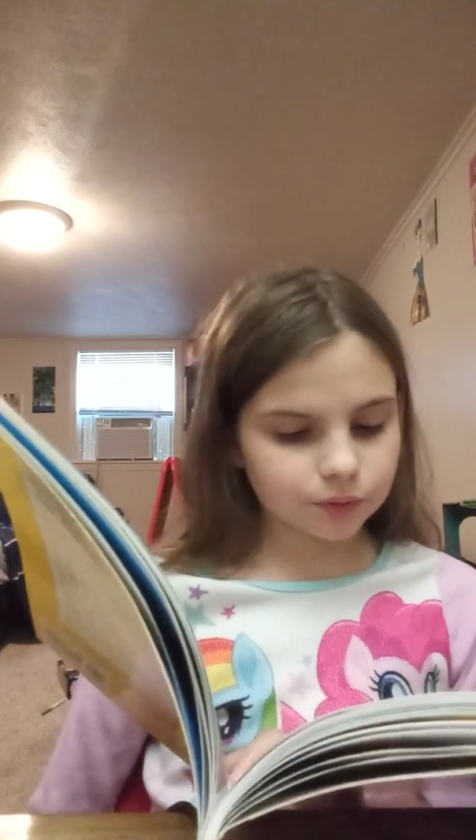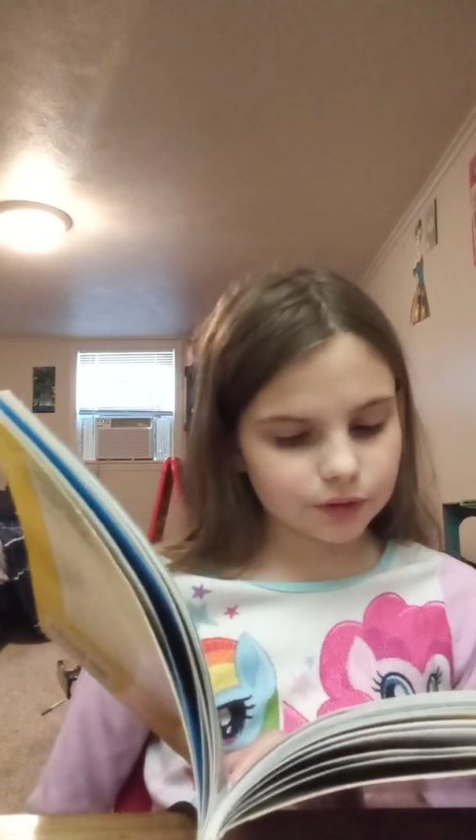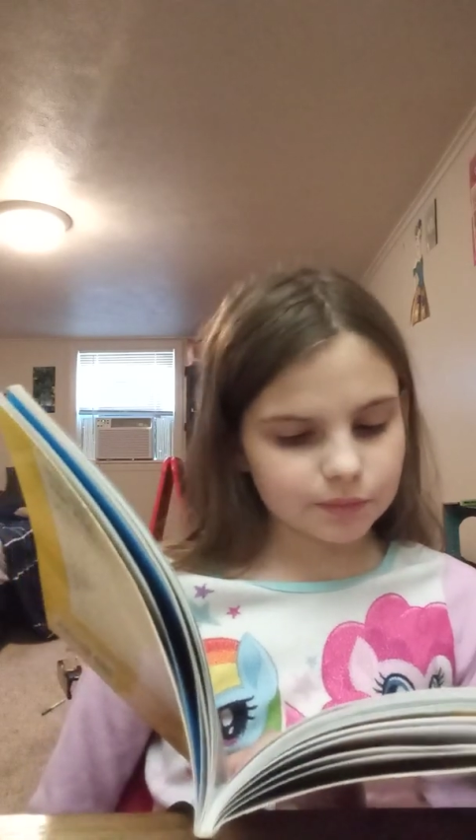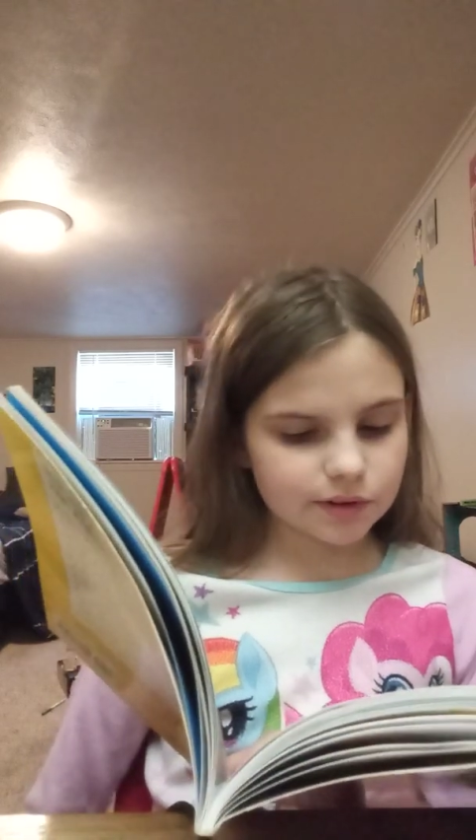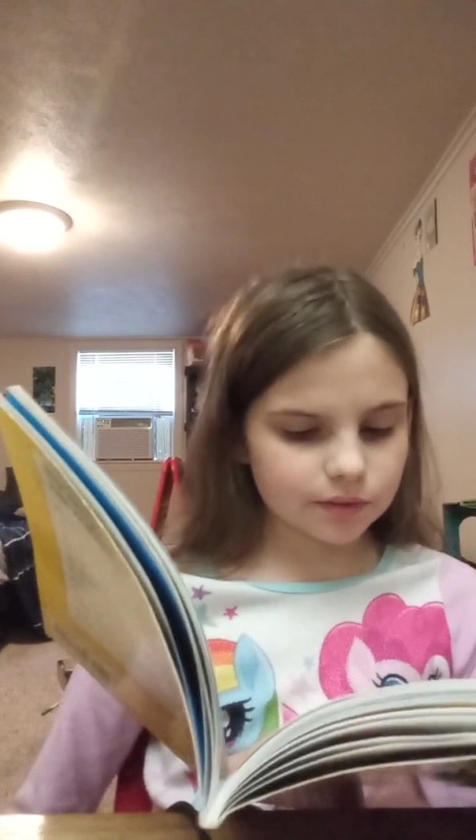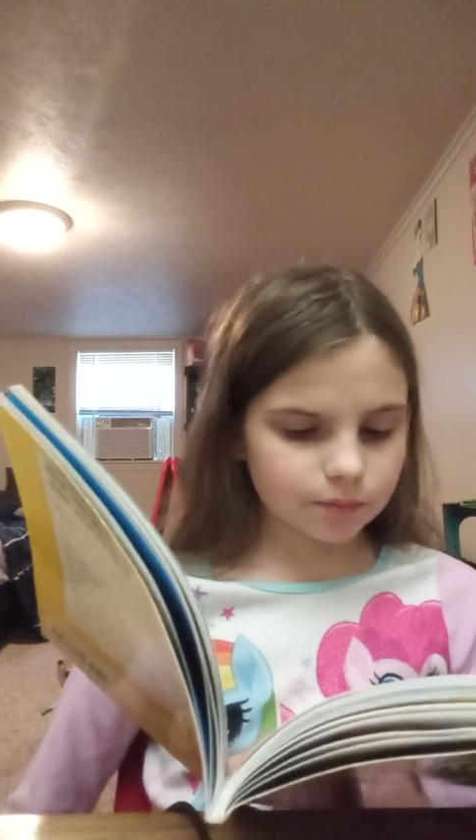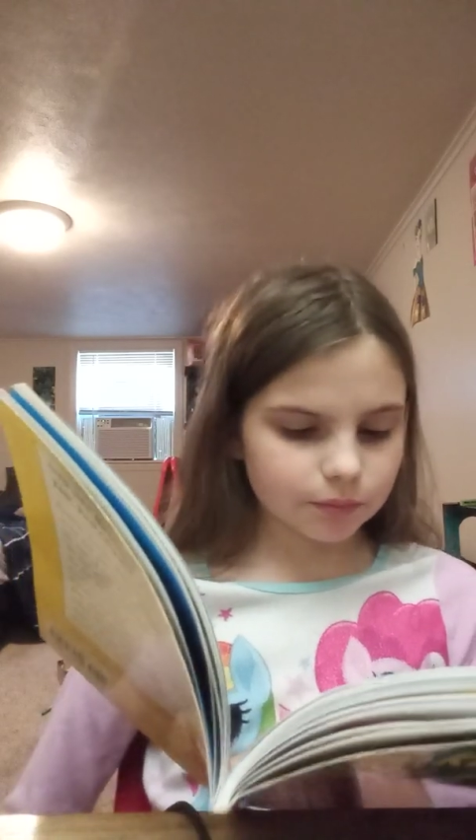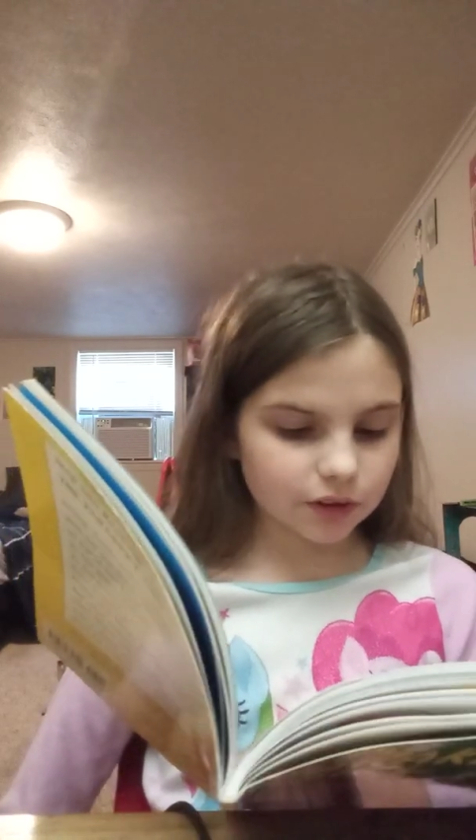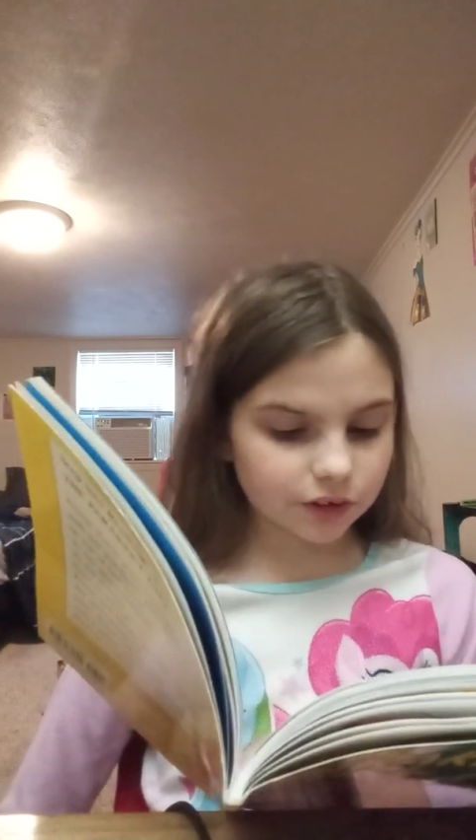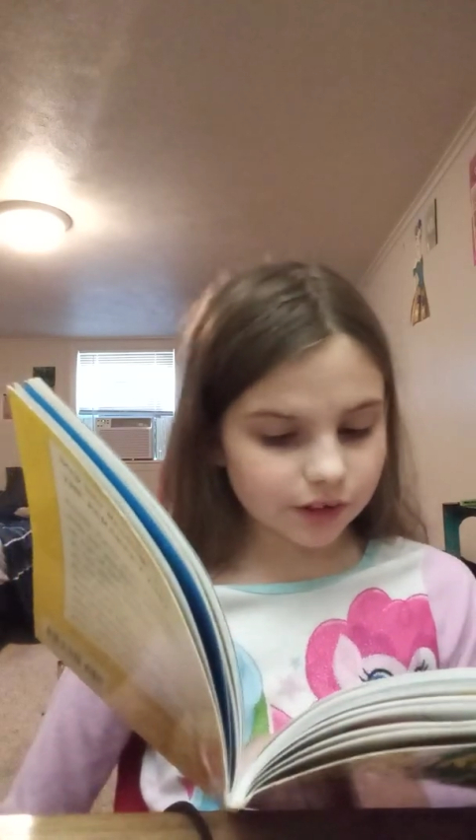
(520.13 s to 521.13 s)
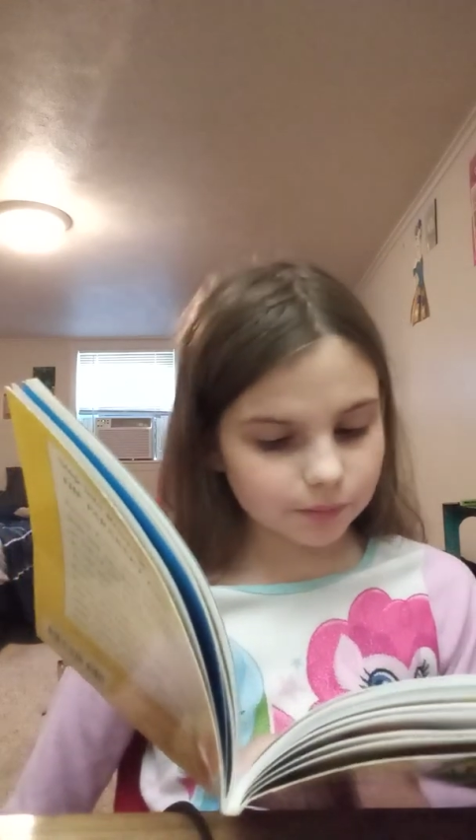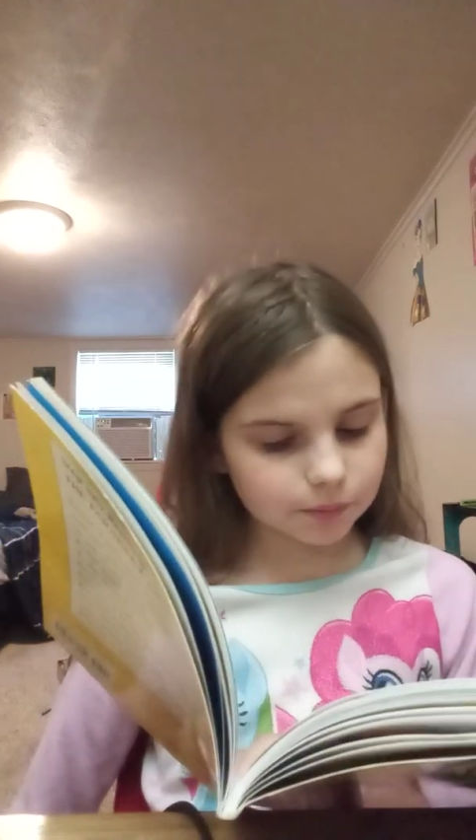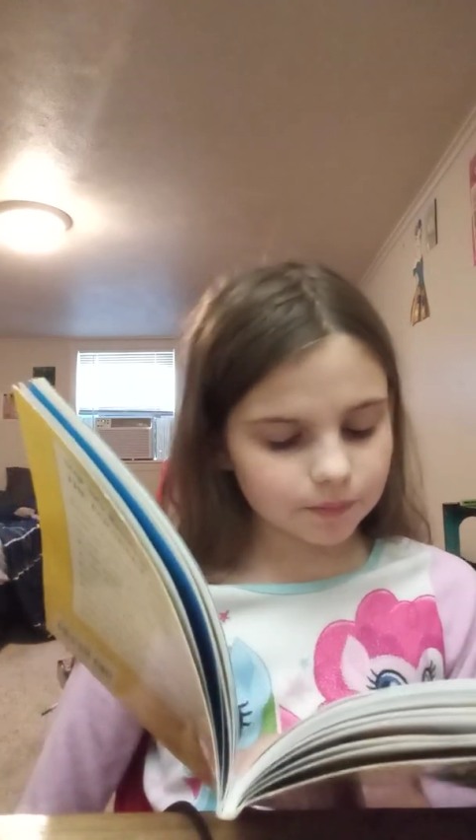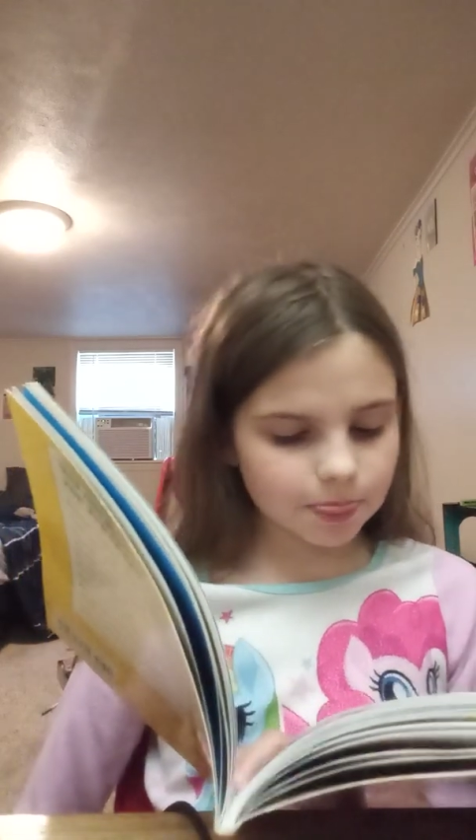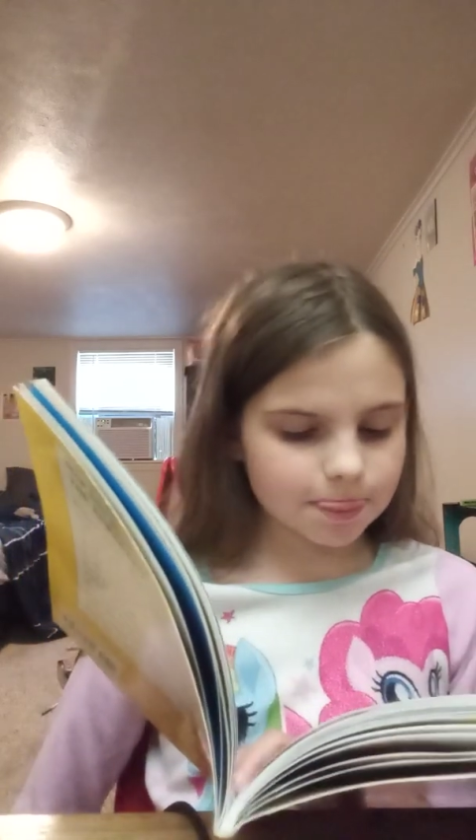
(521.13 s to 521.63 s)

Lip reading: pretty bird, pretty bird,